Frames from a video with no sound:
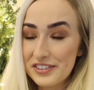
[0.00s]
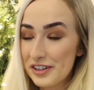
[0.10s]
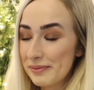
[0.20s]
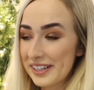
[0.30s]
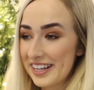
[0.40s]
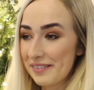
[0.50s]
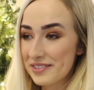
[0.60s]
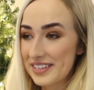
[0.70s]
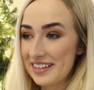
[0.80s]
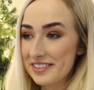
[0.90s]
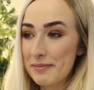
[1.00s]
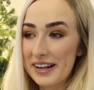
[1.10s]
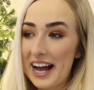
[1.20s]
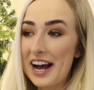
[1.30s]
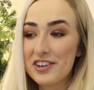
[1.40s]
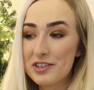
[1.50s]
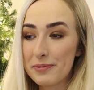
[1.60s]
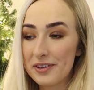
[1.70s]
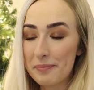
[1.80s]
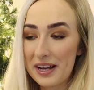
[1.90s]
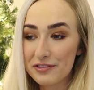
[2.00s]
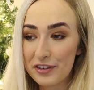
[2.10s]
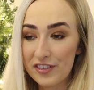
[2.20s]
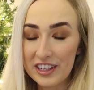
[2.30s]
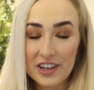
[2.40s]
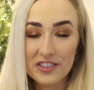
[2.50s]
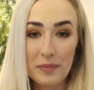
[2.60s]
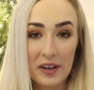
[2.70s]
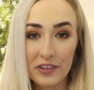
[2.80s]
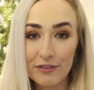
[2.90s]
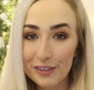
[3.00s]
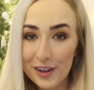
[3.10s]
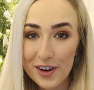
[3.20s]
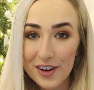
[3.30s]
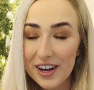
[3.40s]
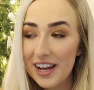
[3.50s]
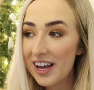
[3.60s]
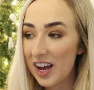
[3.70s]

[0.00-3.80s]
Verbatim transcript: Normally I'm sat on my couch, but past few videos have been on the floor,